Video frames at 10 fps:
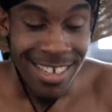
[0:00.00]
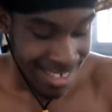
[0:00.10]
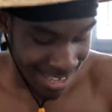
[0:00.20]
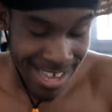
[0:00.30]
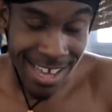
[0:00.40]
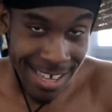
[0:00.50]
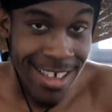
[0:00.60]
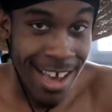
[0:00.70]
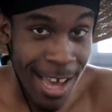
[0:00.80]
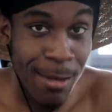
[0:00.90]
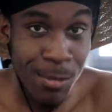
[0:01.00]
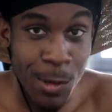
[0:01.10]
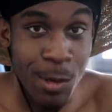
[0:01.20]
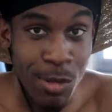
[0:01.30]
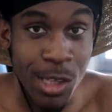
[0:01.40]
Yeah, I am
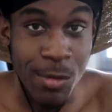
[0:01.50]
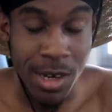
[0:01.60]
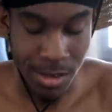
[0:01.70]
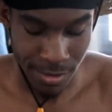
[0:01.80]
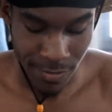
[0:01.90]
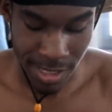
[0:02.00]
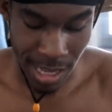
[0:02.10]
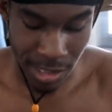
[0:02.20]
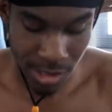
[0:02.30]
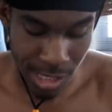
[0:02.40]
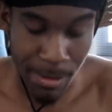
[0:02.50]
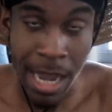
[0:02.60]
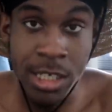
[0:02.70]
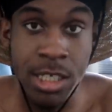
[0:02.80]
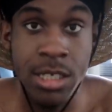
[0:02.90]
doing pretty well financially. I'm
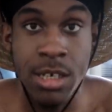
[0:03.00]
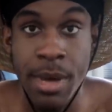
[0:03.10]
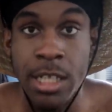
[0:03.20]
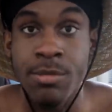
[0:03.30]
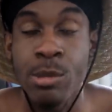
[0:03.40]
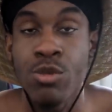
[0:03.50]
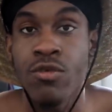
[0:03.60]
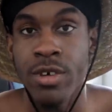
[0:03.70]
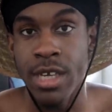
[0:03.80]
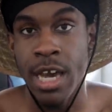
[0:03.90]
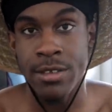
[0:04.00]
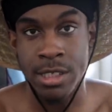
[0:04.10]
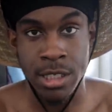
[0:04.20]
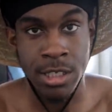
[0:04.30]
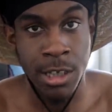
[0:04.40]
actually about to be moving out
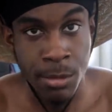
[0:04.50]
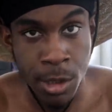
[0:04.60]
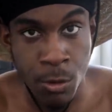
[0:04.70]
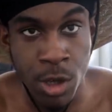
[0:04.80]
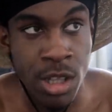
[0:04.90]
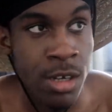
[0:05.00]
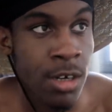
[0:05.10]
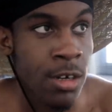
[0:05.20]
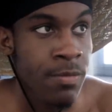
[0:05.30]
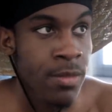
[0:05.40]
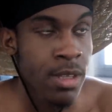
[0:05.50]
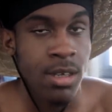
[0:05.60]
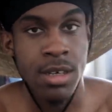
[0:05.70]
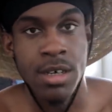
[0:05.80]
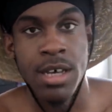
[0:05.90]
this summer with her
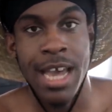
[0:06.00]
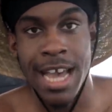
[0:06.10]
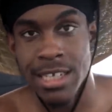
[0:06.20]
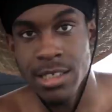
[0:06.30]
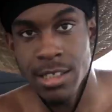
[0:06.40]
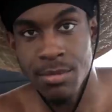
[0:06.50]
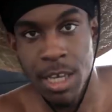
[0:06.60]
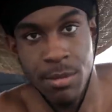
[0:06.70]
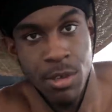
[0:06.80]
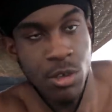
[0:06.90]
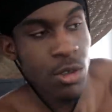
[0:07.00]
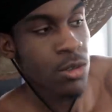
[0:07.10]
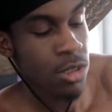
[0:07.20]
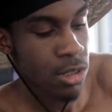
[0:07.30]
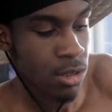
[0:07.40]
uh, as the baby
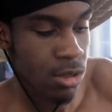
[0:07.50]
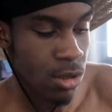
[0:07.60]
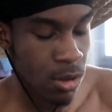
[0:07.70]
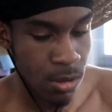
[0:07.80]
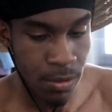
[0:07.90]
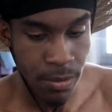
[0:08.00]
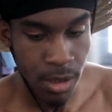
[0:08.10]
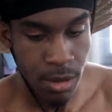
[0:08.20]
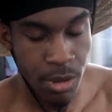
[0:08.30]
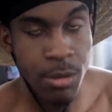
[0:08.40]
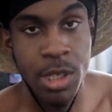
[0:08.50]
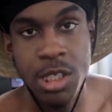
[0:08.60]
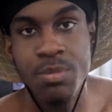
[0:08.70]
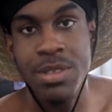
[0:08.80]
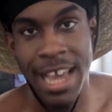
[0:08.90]
grows. So pretty
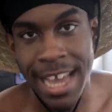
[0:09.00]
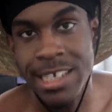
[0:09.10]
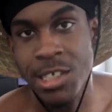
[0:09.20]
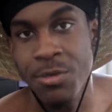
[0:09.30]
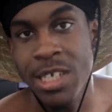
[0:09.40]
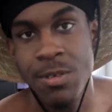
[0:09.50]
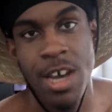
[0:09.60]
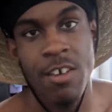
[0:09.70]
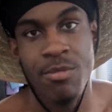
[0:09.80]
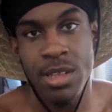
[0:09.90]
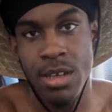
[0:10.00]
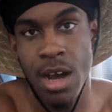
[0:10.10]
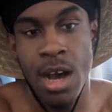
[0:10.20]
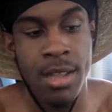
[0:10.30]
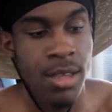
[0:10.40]
much that is the reason why I've been
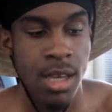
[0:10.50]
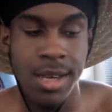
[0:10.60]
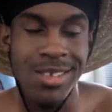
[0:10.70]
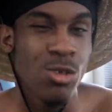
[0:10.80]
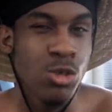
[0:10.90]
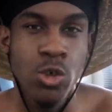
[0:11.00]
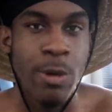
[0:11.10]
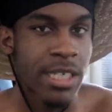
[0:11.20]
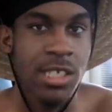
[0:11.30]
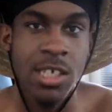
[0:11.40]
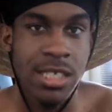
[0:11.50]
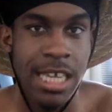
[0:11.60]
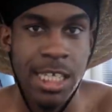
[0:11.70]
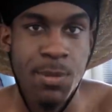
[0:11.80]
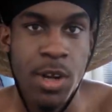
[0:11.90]
gone. YouTube, I just couldn't
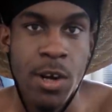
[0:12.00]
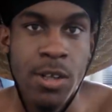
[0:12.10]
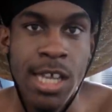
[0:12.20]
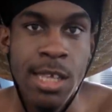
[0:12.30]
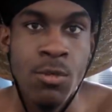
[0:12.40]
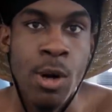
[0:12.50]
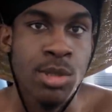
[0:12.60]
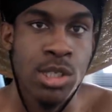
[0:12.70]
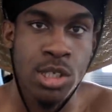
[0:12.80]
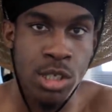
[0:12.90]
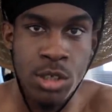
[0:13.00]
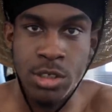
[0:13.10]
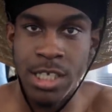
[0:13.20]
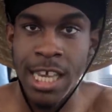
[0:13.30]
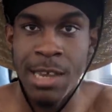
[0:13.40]
take as a priority anymore. I'm still
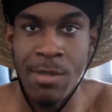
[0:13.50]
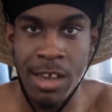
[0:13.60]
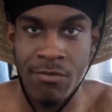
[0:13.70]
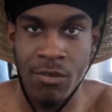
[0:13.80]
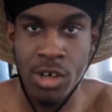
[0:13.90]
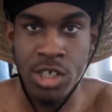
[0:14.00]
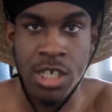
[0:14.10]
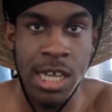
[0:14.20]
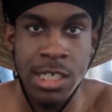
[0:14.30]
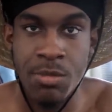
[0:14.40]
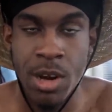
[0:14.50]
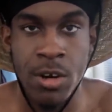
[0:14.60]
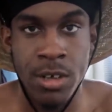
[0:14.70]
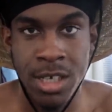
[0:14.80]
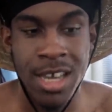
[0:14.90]
taking my first child as a
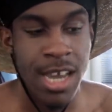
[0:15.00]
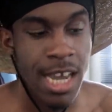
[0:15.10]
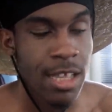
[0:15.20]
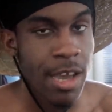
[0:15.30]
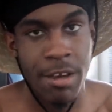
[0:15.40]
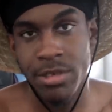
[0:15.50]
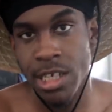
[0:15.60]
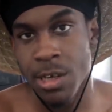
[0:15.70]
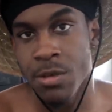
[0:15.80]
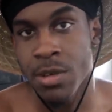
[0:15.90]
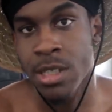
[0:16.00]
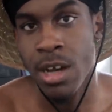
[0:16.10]
priority, and now I have a second one